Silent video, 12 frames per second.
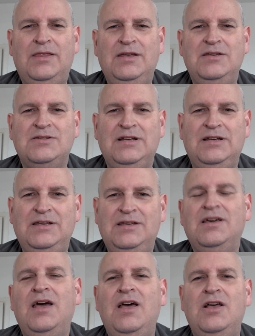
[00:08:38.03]
There's a
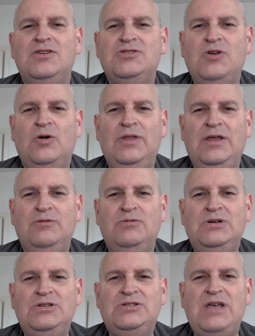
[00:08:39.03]
leak. So there
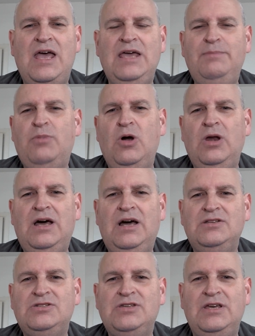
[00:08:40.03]
was a
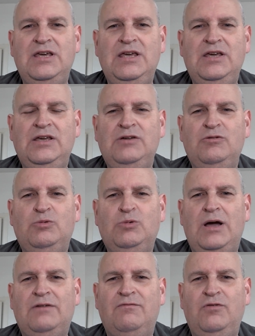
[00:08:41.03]
bollard saying,
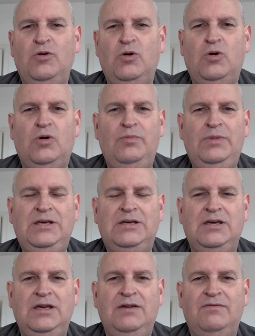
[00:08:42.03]
wet floor, be
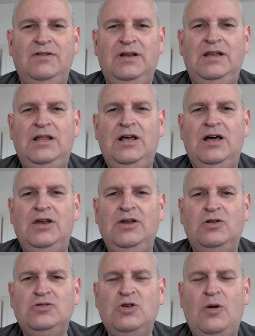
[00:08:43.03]
careful. And
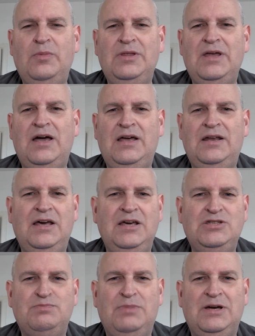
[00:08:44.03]
on top of that, an
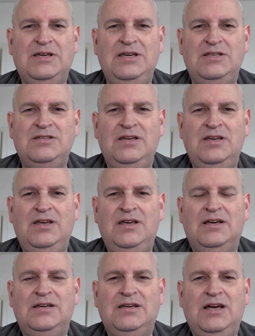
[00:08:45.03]
ice bucket
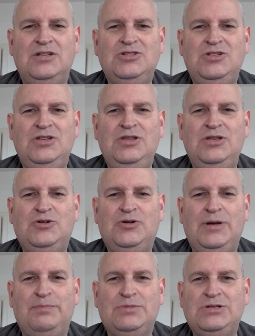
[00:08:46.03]
catching the
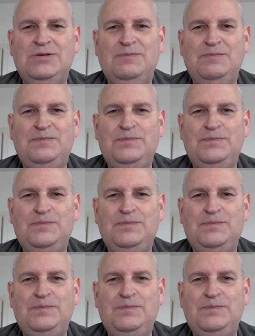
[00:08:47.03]
drips.